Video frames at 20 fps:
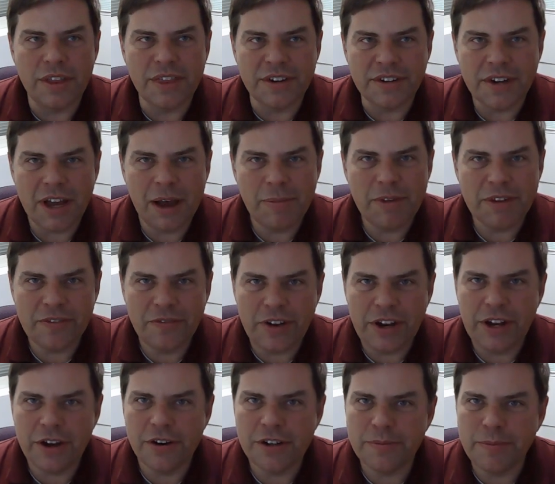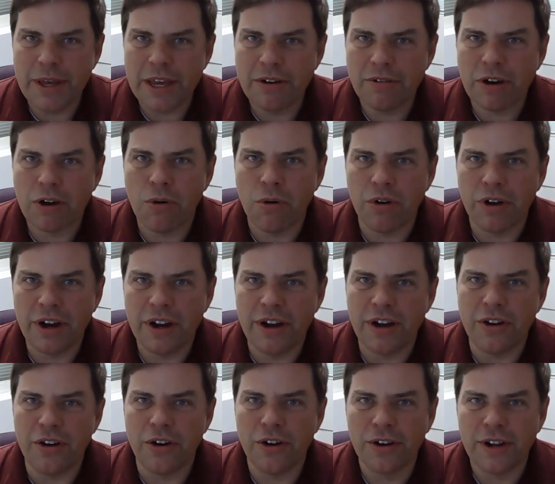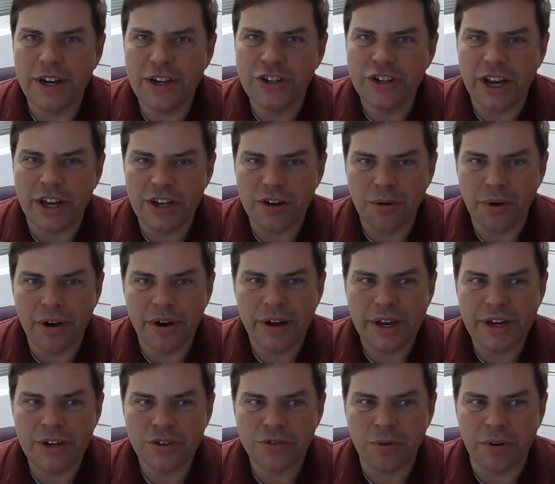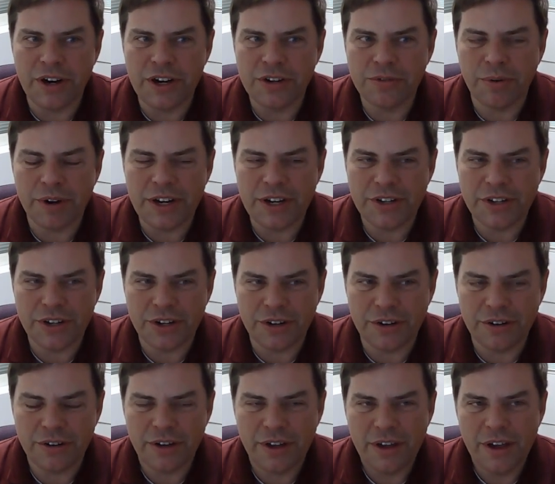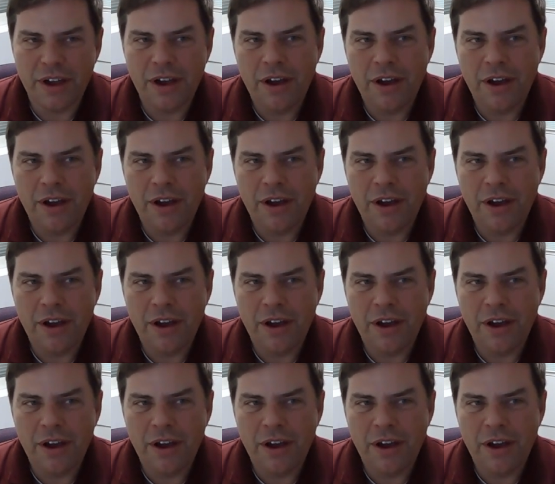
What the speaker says: At the time this video is being recorded in early January 2022,